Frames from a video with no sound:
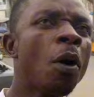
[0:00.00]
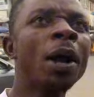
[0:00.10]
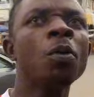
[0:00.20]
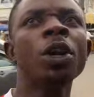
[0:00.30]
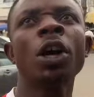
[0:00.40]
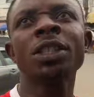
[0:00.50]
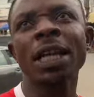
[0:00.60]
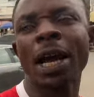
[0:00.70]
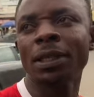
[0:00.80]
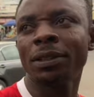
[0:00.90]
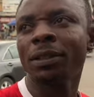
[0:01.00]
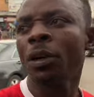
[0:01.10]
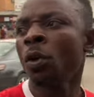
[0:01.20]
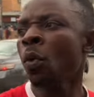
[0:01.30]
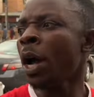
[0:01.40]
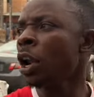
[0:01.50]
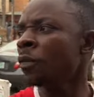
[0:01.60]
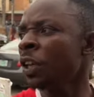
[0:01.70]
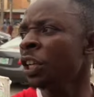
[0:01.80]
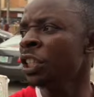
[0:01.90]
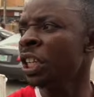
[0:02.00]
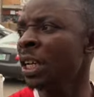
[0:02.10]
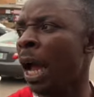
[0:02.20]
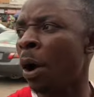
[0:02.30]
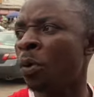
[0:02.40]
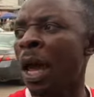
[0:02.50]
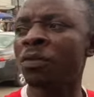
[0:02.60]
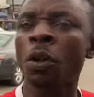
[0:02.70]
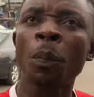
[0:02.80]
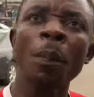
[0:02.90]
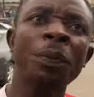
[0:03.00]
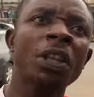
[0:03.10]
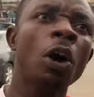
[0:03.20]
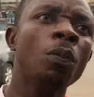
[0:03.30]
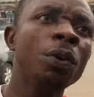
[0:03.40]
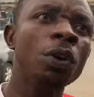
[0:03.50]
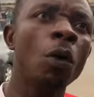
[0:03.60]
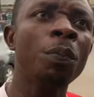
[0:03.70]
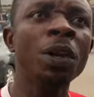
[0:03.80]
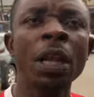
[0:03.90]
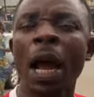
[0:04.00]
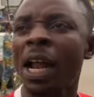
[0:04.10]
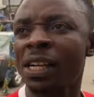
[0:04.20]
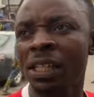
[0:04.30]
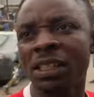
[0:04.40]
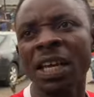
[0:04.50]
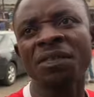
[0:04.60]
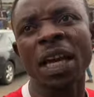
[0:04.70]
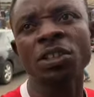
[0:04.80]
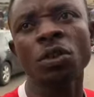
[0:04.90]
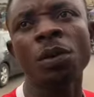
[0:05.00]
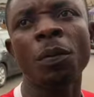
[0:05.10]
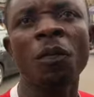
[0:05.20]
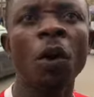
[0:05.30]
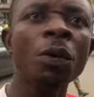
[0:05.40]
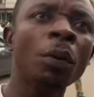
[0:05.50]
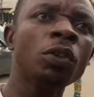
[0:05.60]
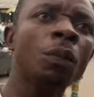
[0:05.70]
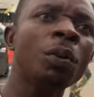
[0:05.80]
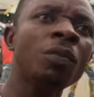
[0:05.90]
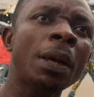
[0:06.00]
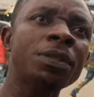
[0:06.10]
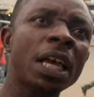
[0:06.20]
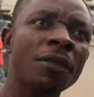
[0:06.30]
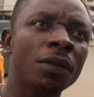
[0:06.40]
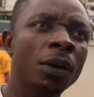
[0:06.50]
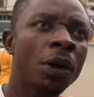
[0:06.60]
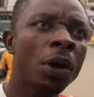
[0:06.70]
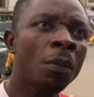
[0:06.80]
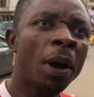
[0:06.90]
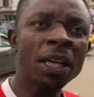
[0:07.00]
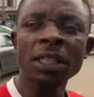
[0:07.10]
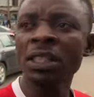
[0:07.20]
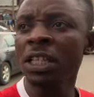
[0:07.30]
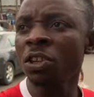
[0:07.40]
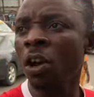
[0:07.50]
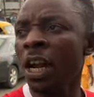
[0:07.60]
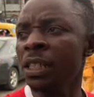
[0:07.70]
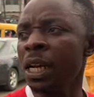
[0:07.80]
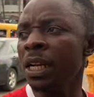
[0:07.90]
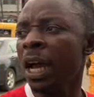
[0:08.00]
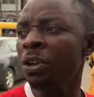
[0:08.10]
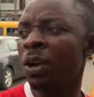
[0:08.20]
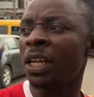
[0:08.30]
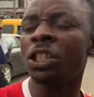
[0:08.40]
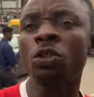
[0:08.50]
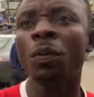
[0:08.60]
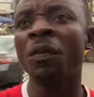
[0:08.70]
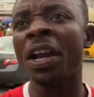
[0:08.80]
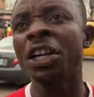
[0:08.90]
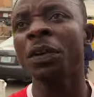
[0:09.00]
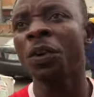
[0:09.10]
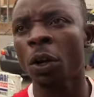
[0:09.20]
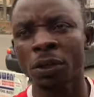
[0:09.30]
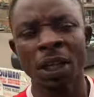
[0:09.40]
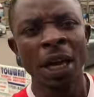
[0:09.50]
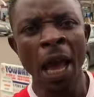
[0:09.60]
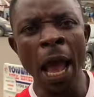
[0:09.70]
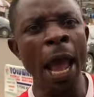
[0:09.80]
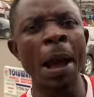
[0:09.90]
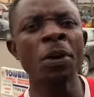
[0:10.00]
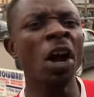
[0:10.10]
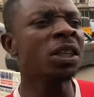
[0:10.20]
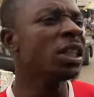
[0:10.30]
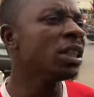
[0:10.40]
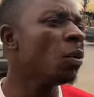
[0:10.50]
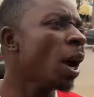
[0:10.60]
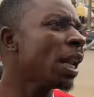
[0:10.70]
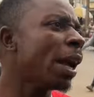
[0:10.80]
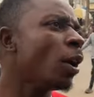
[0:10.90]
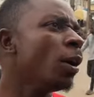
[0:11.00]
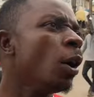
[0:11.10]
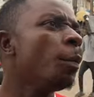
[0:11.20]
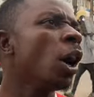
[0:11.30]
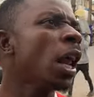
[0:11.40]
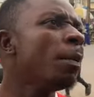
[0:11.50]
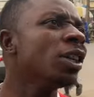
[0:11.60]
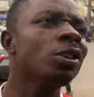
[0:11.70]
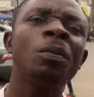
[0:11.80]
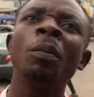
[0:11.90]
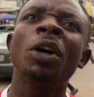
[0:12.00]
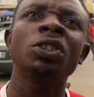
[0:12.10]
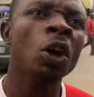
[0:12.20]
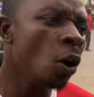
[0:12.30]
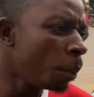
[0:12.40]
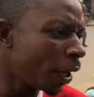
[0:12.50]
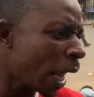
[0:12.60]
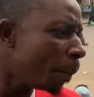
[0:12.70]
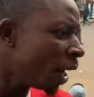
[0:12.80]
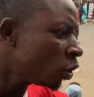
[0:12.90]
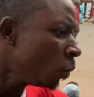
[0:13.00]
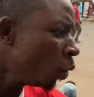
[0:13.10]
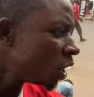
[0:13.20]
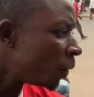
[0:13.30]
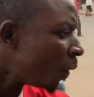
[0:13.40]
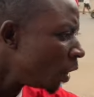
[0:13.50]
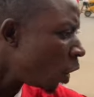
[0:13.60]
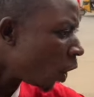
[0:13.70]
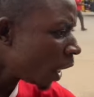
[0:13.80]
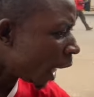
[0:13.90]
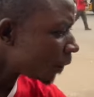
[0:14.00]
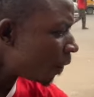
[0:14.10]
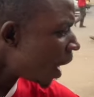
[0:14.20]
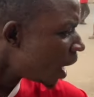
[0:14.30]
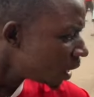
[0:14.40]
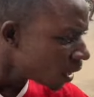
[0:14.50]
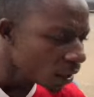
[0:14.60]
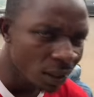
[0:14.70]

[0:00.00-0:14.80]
one will not stand. One of the reasons I will have support Peter Obi that at least give chance to Igbo for Igbo to prove themselves. But as it is currently now, you can see it will be very difficult. I am not in the one that Bola Ahmed Tinubu was. Bola Ahmed Tinubu is a failure. He has failed.